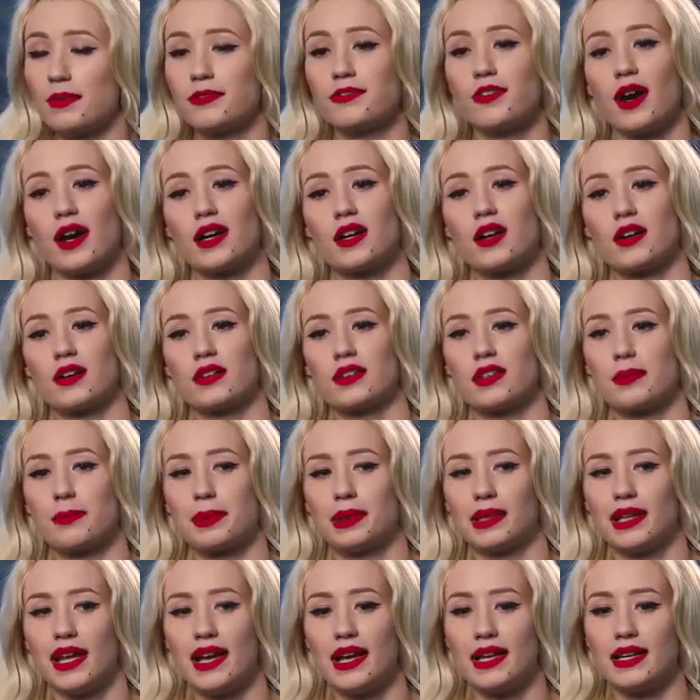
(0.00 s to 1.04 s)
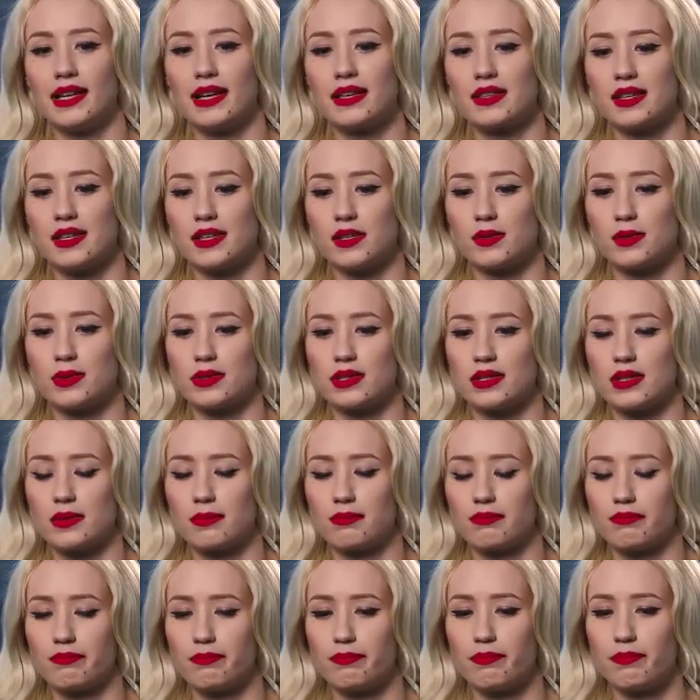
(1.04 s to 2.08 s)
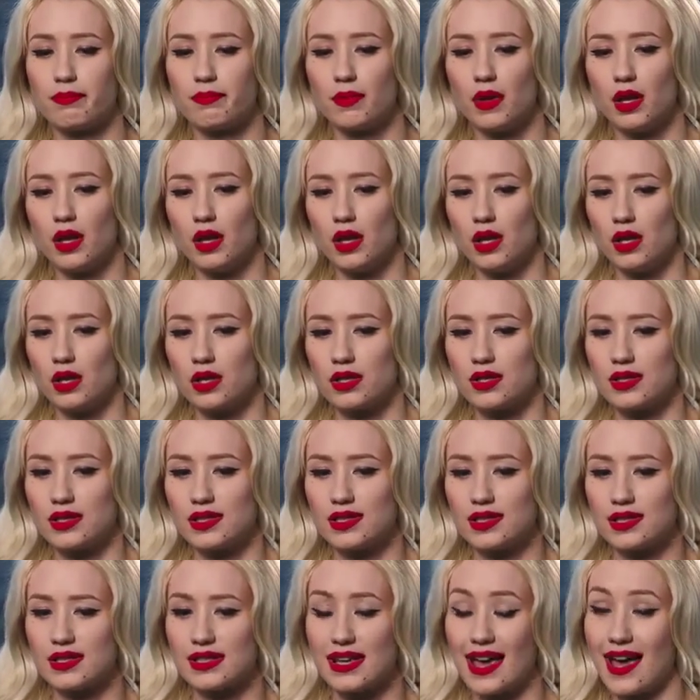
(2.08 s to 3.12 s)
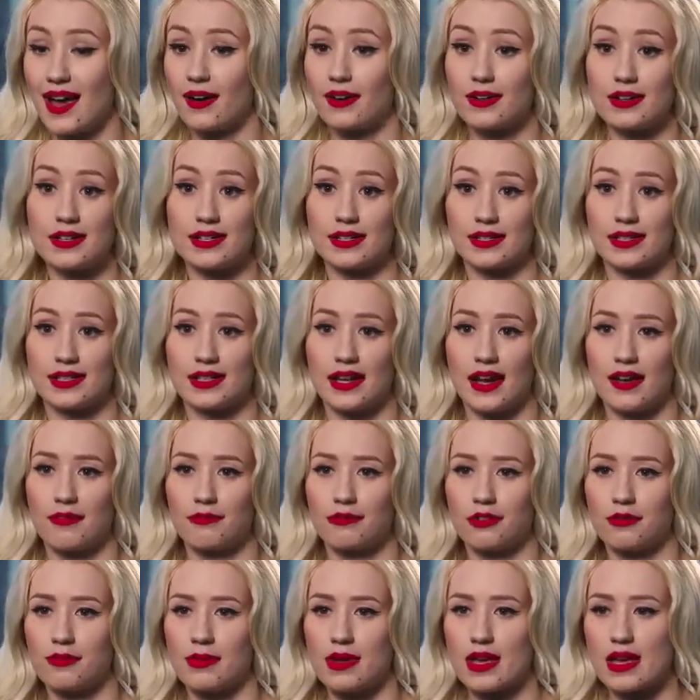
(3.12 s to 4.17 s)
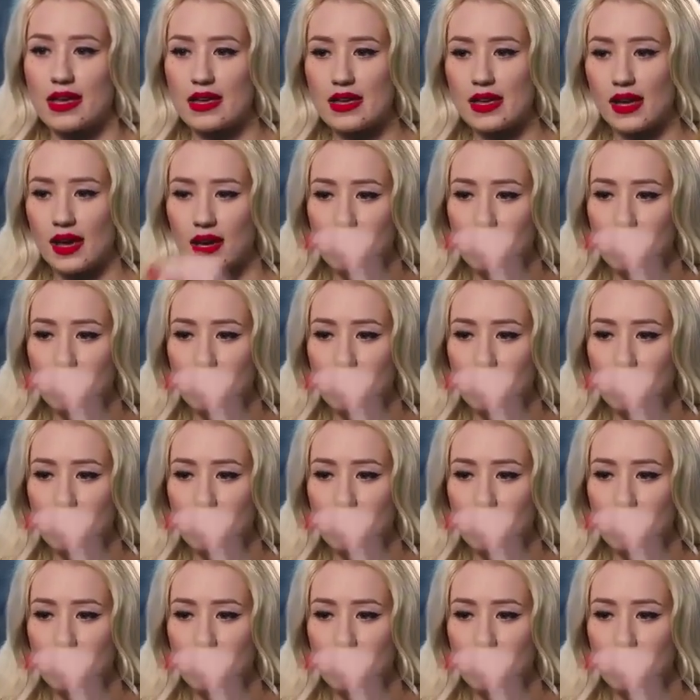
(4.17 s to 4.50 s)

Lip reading: before I got on the plane, I think, was the scariest night for me.